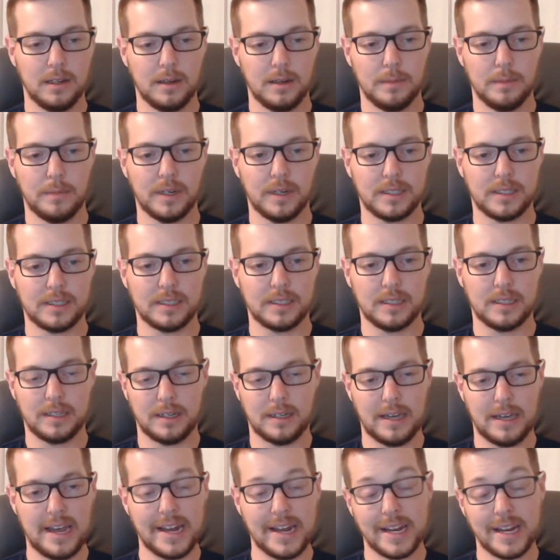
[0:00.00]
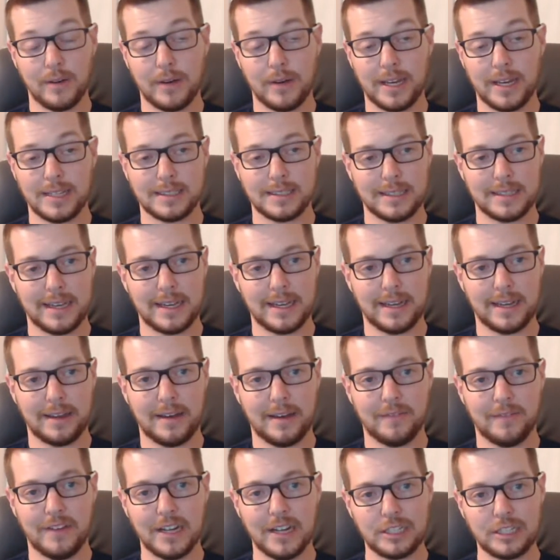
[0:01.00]
But uh, anyways, they
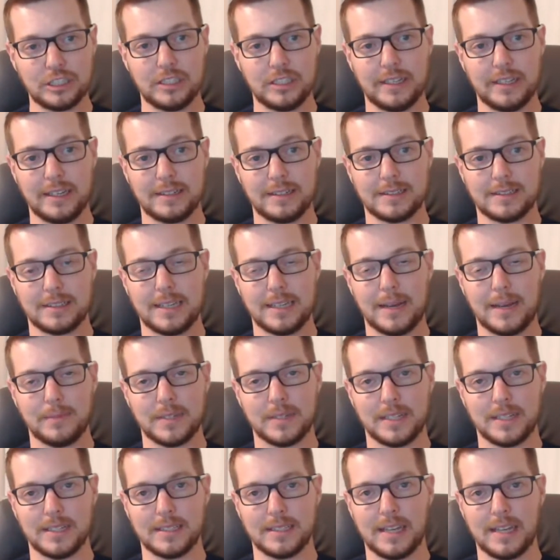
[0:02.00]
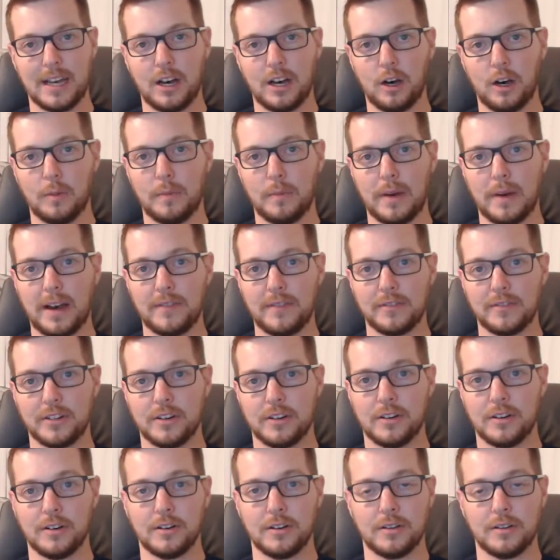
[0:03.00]
eventually accept his help
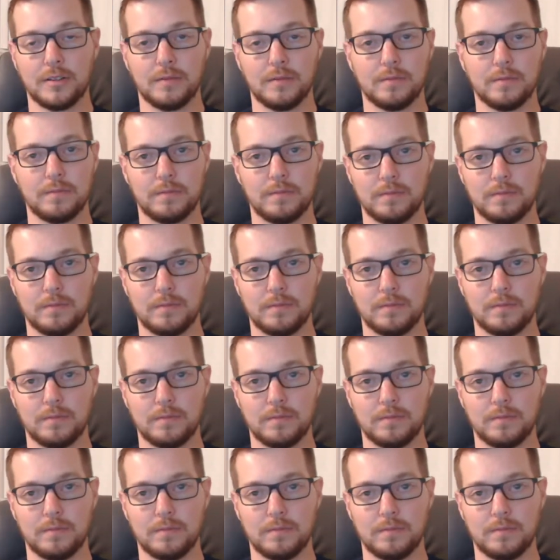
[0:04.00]
after,